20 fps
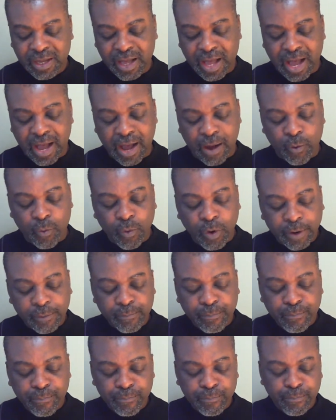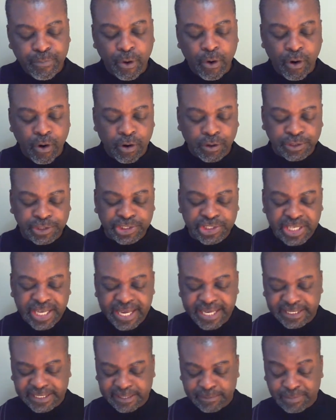what Paul
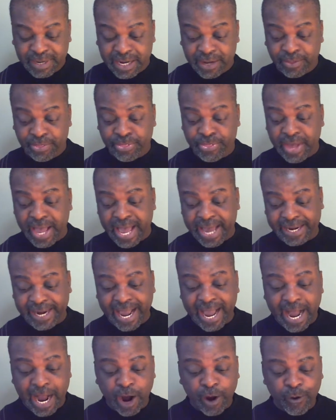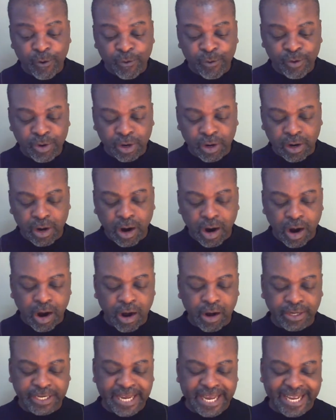says about that, how
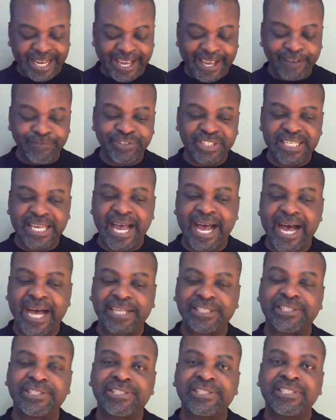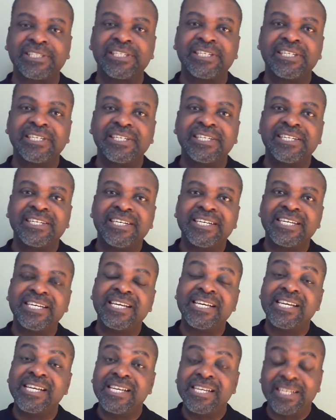God gifts us
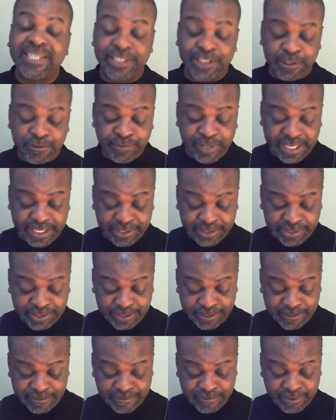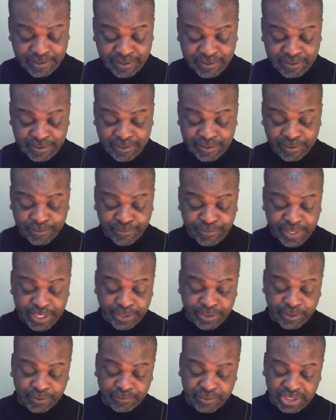His faith, the
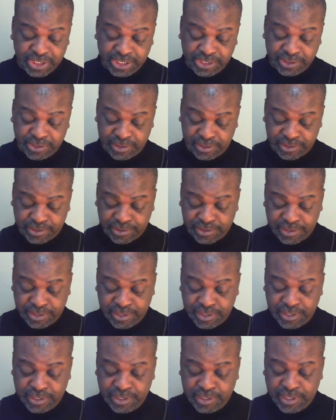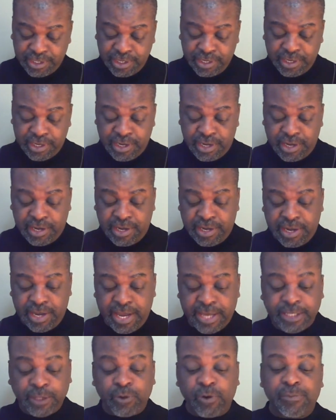faith of Jesus.
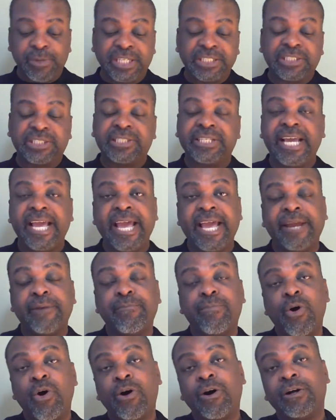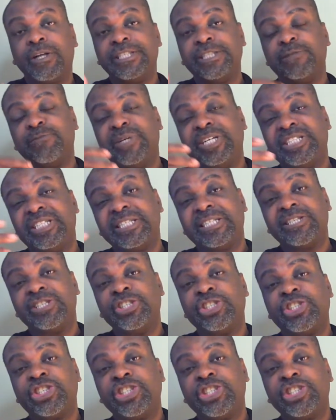And in Romans 10, Paul is basically